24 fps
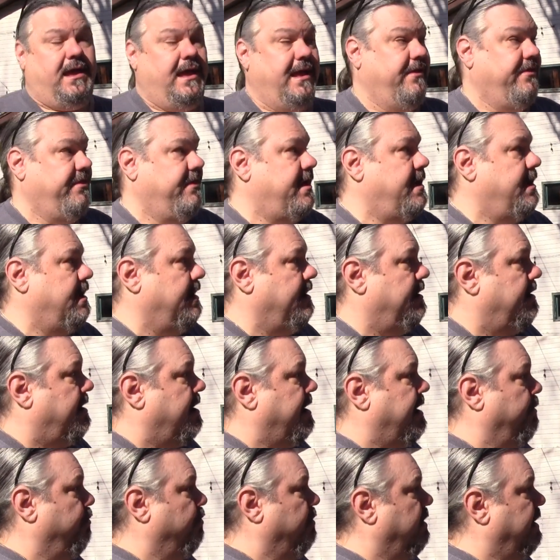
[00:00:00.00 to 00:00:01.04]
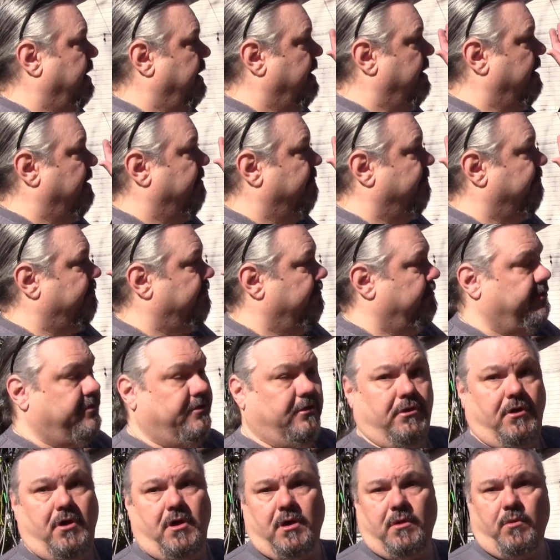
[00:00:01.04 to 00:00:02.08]
And then I will have
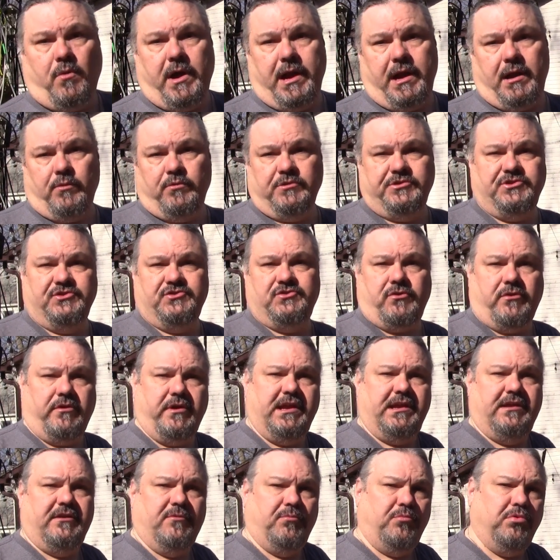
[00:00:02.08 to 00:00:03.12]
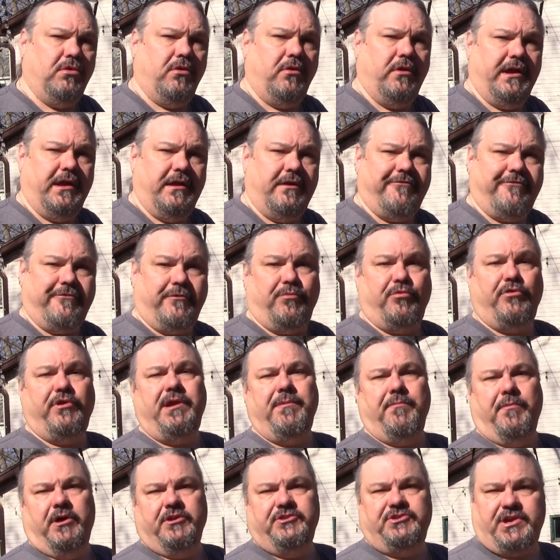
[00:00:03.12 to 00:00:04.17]
the long wire, which is already deployed, for
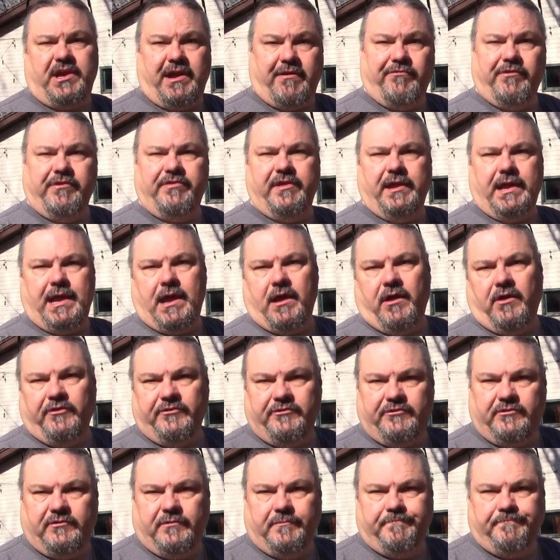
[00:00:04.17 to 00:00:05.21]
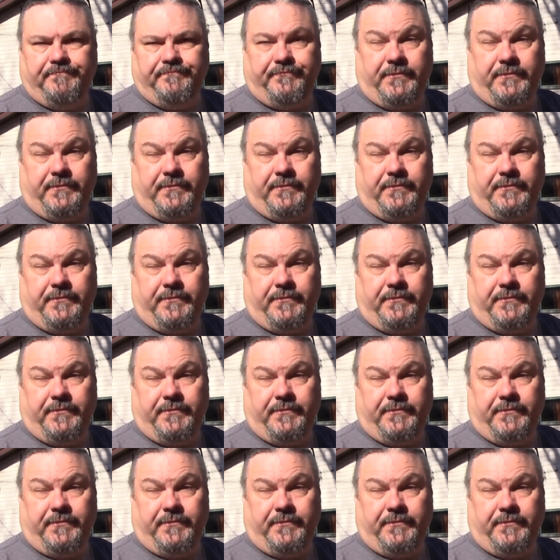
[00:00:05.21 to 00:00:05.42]
pretty much everything else.